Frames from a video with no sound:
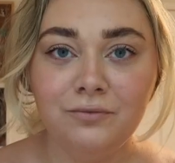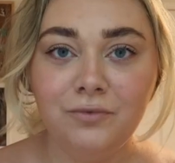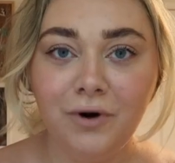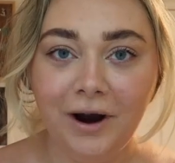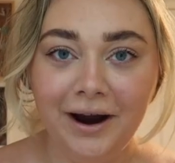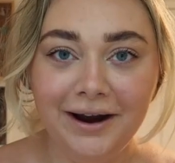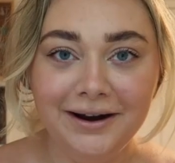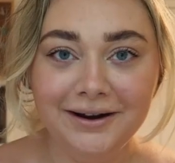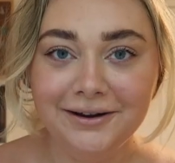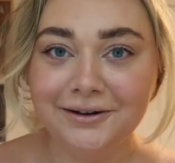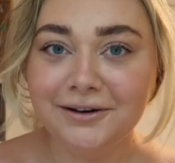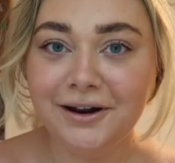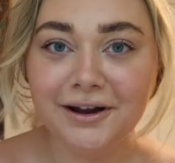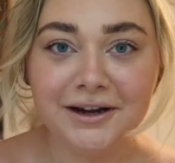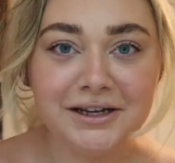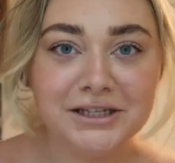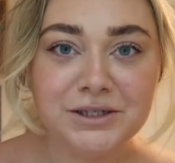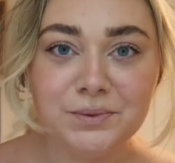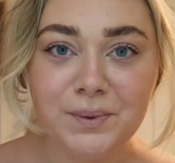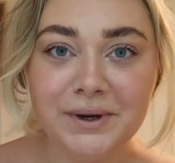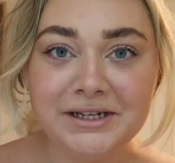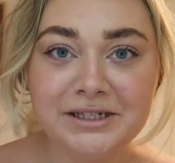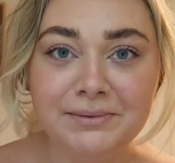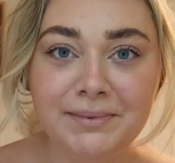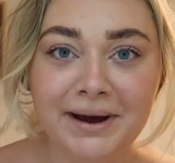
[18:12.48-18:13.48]
Right, I look like a
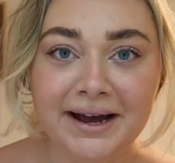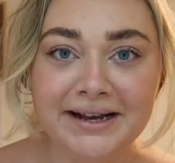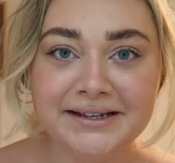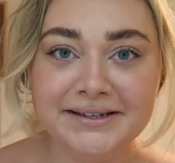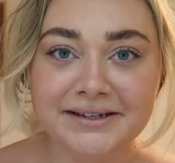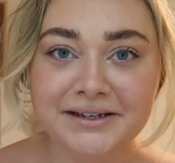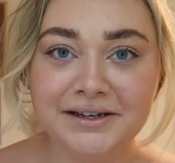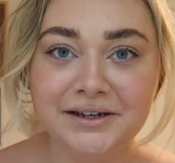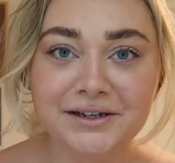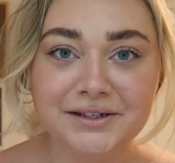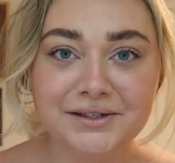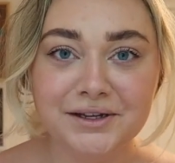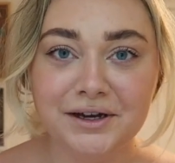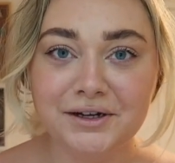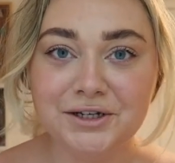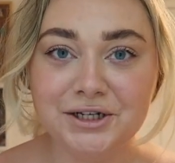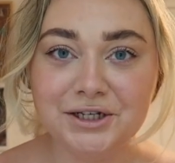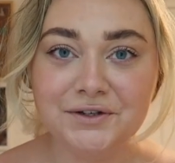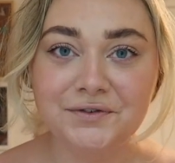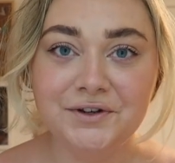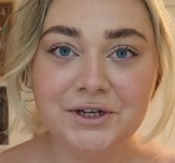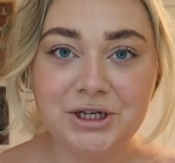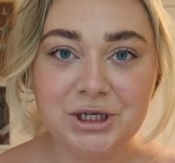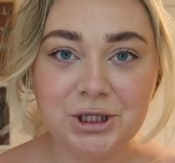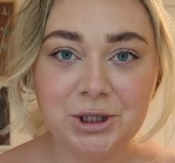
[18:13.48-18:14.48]
sweaty mess because I
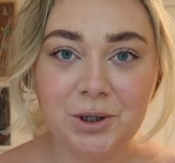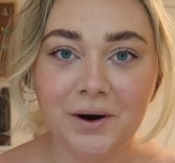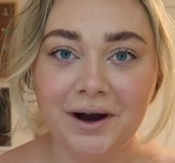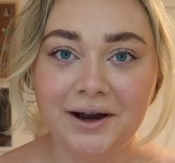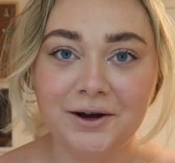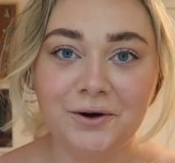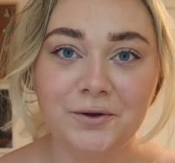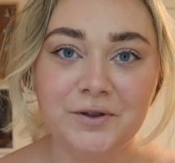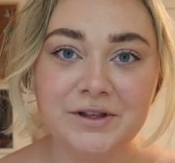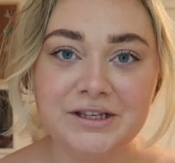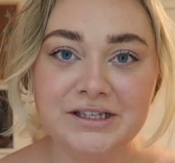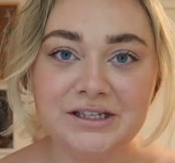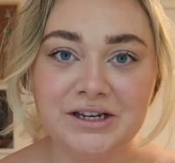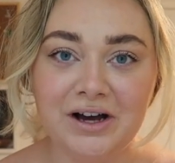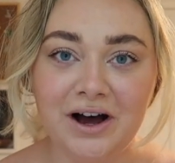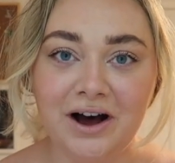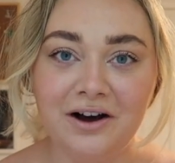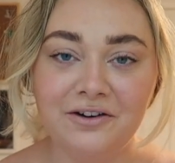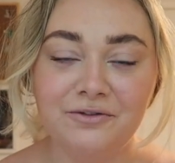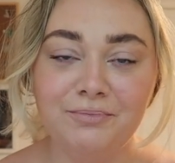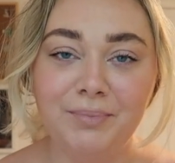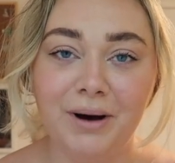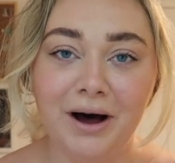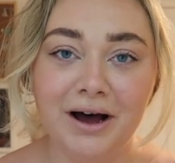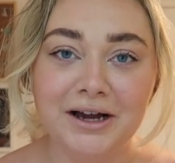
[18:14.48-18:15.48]
just finished trying on the
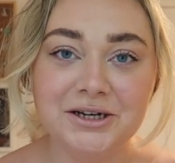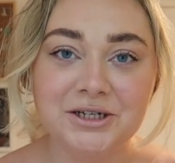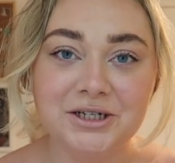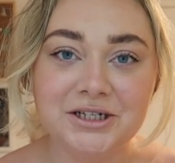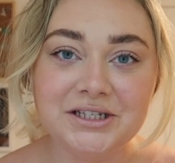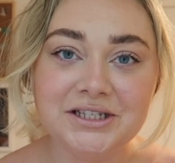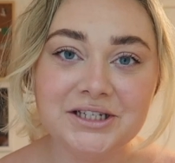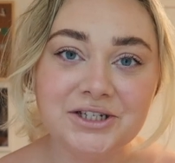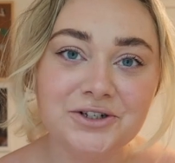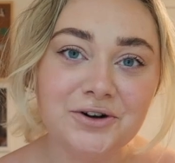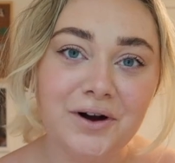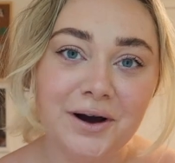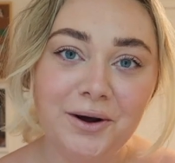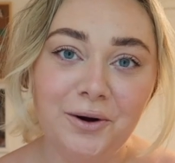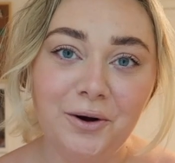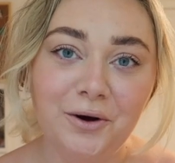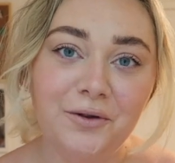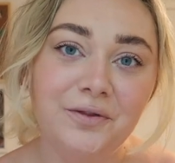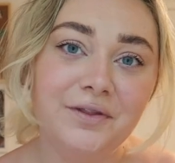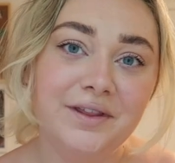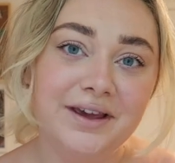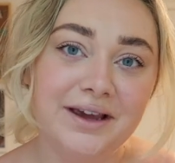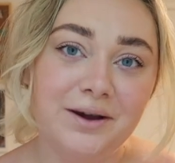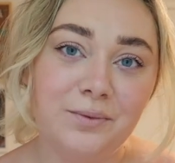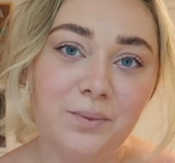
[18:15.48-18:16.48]
stuff, but I just tried
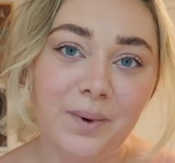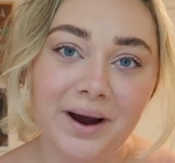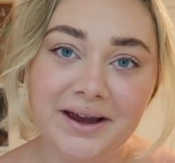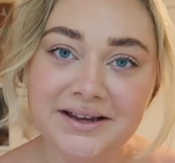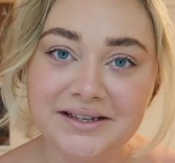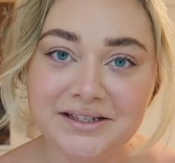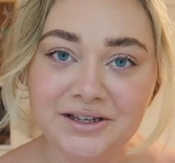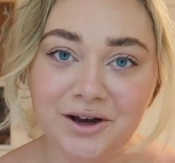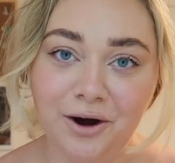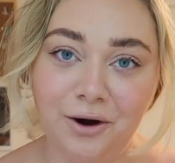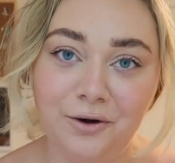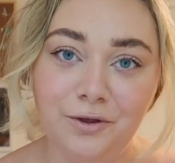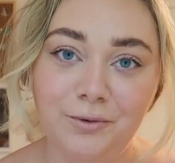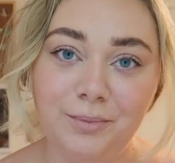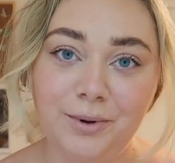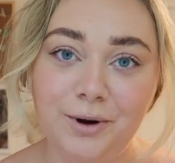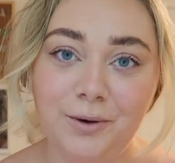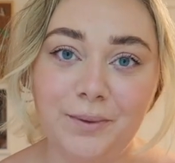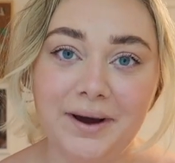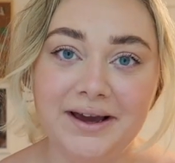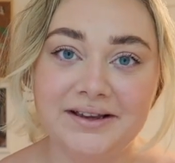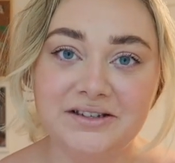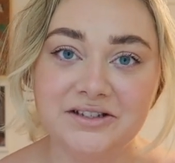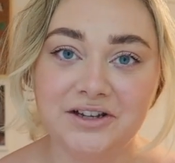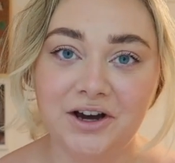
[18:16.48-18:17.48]
on the waistcoat, the
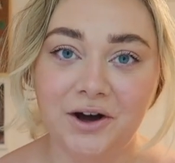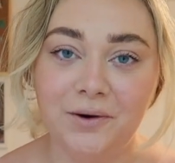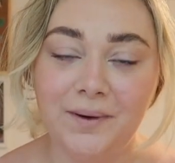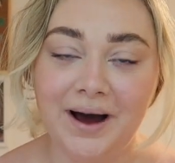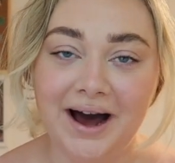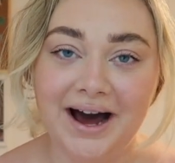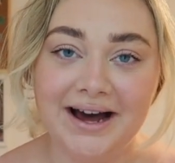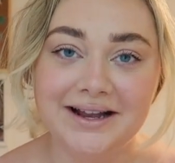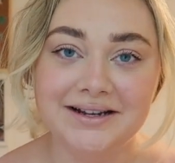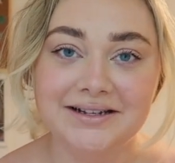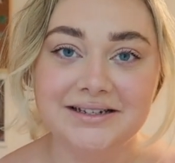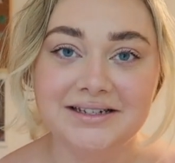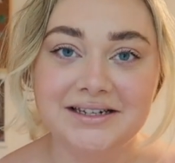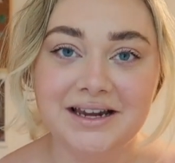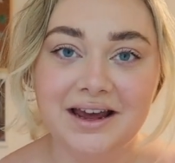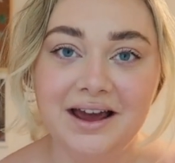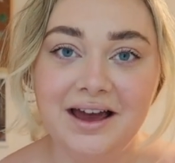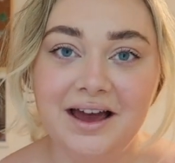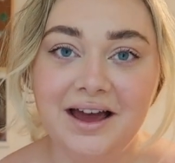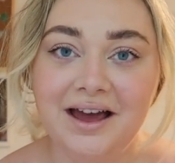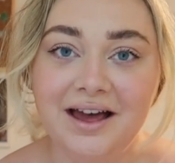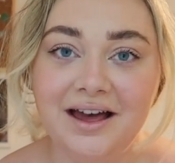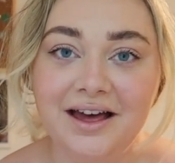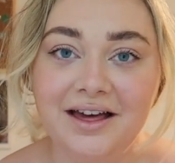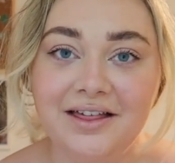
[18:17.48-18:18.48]
blue waistcoat, and
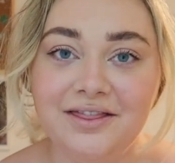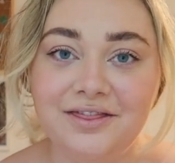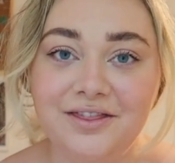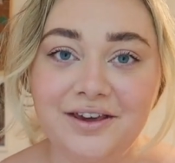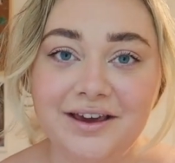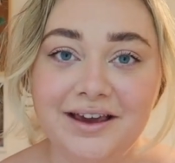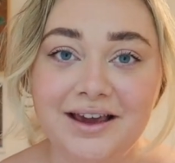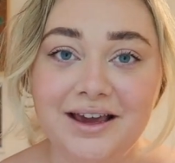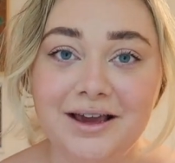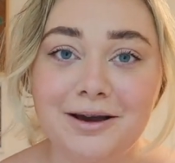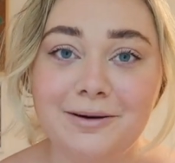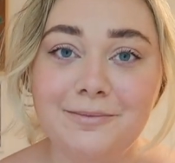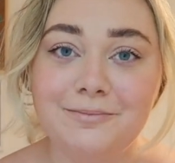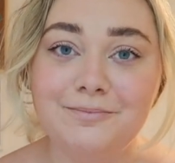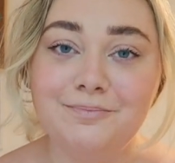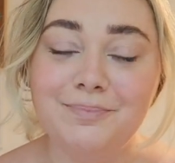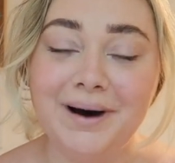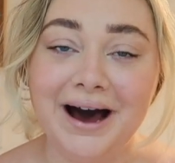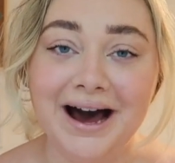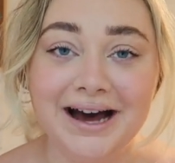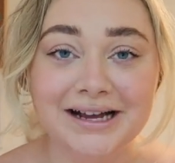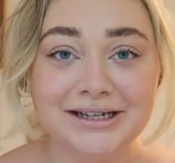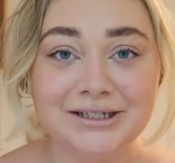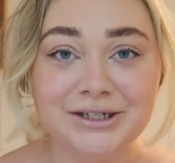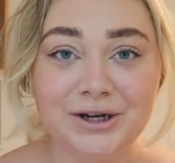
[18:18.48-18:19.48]
the
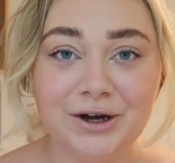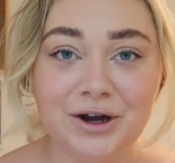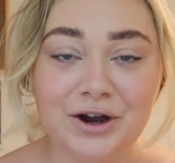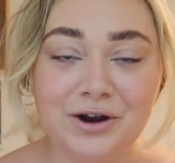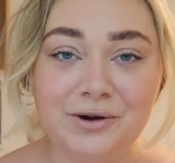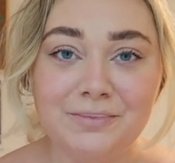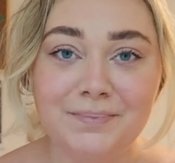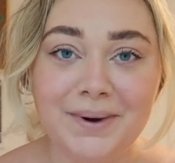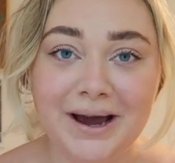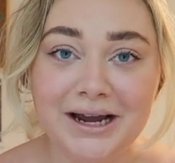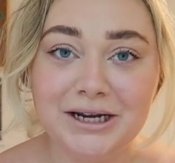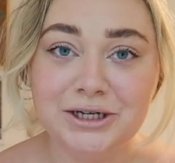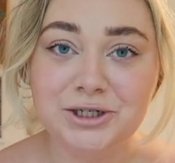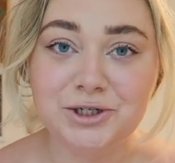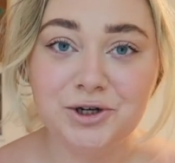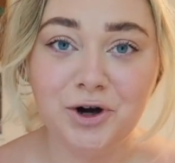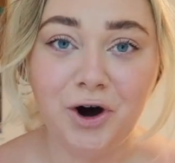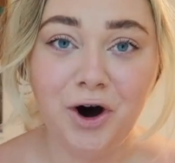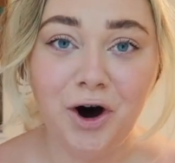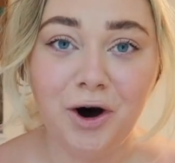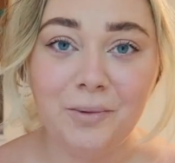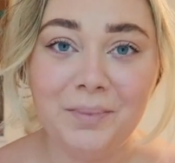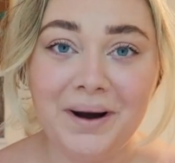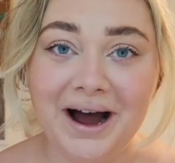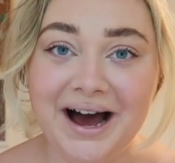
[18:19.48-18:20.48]
bandeau beige
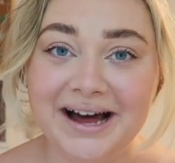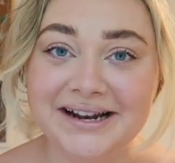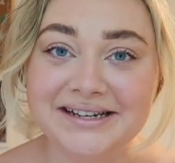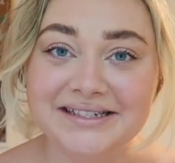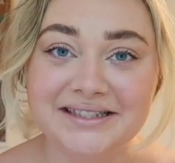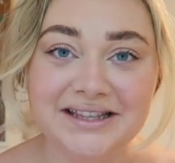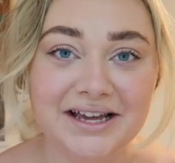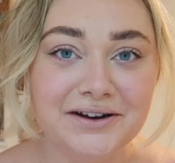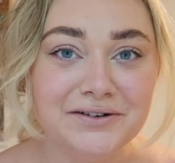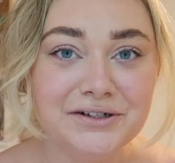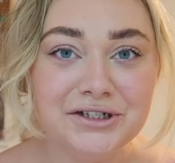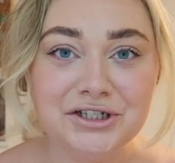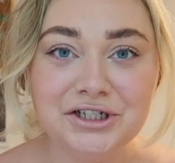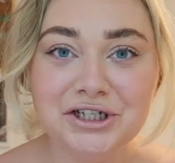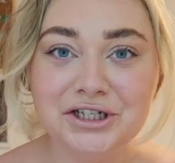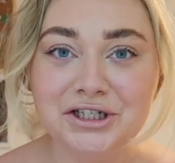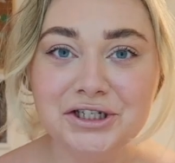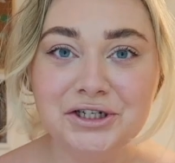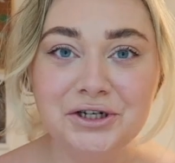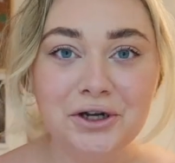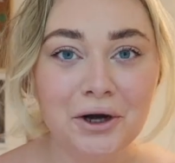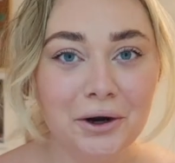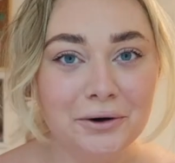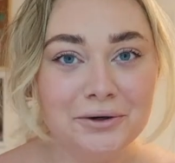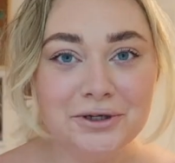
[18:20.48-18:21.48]
top, and there is
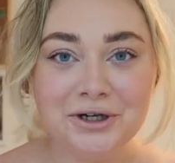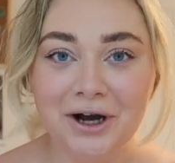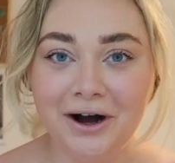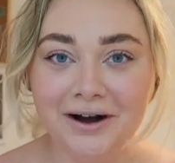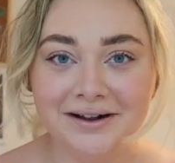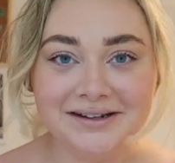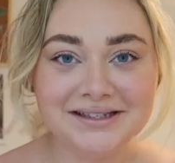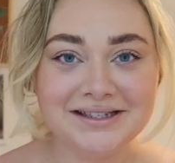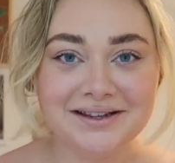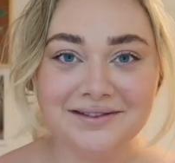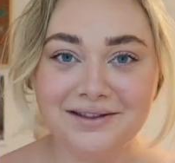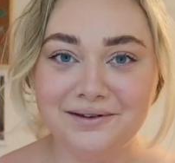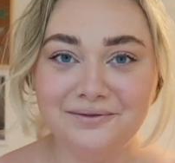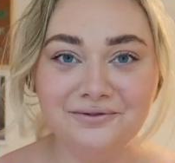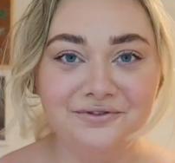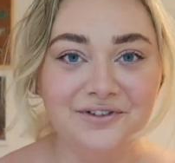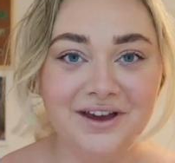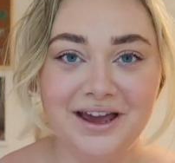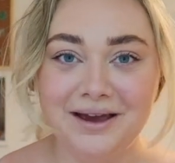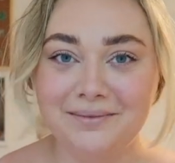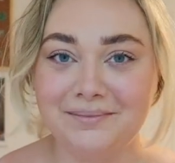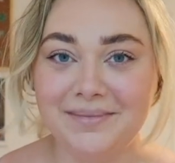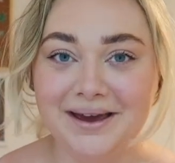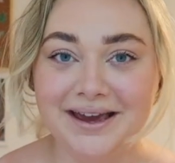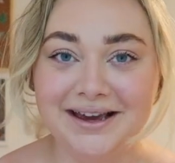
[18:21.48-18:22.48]
just no chance of them
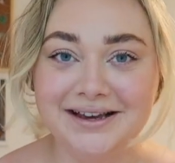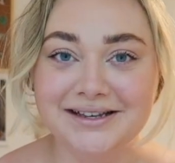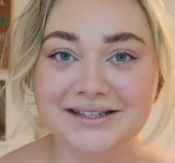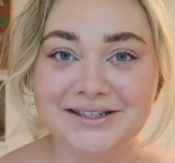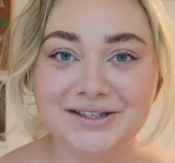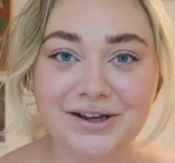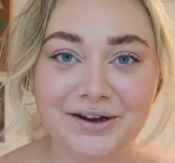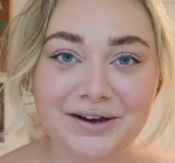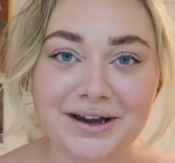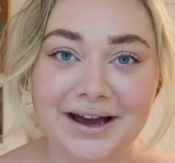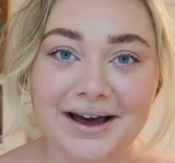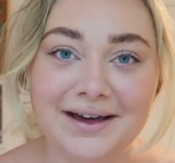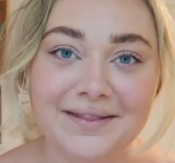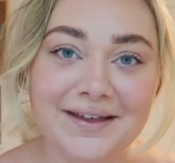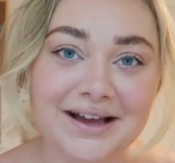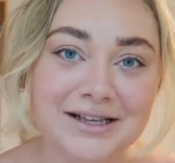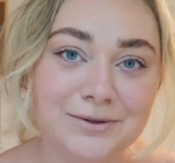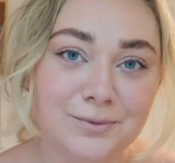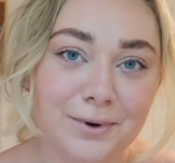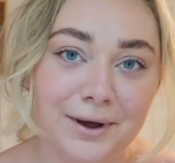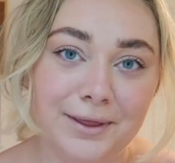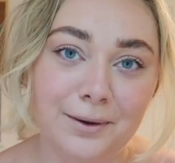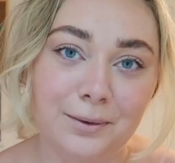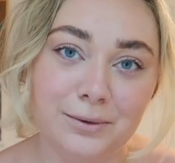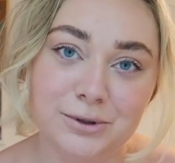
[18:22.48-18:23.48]
fitting me. So yeah,
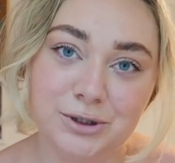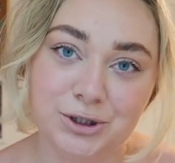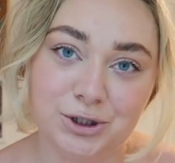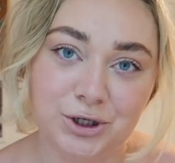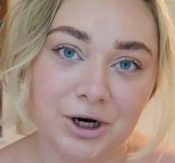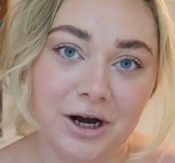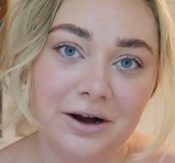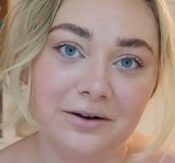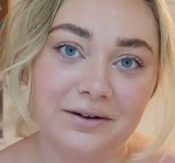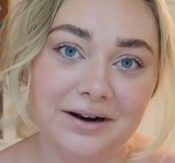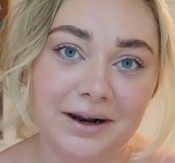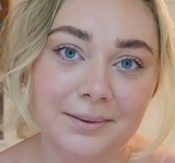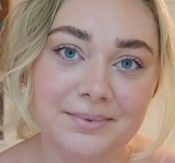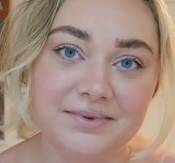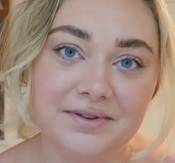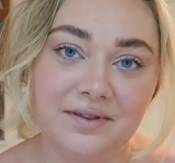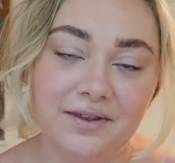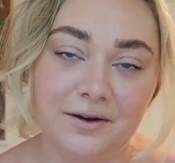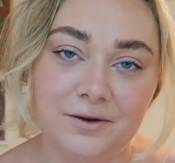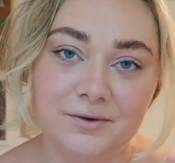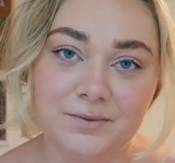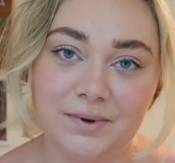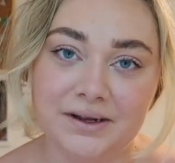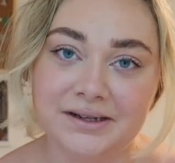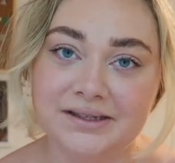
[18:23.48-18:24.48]
that's why there wasn't try on clips for
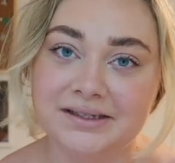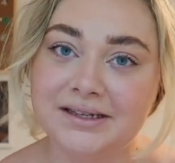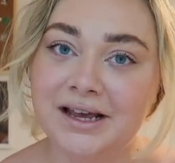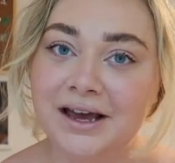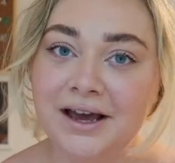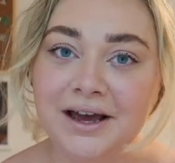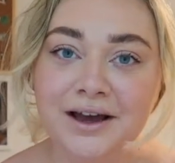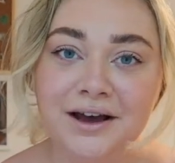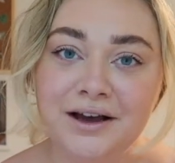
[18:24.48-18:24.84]
those ones.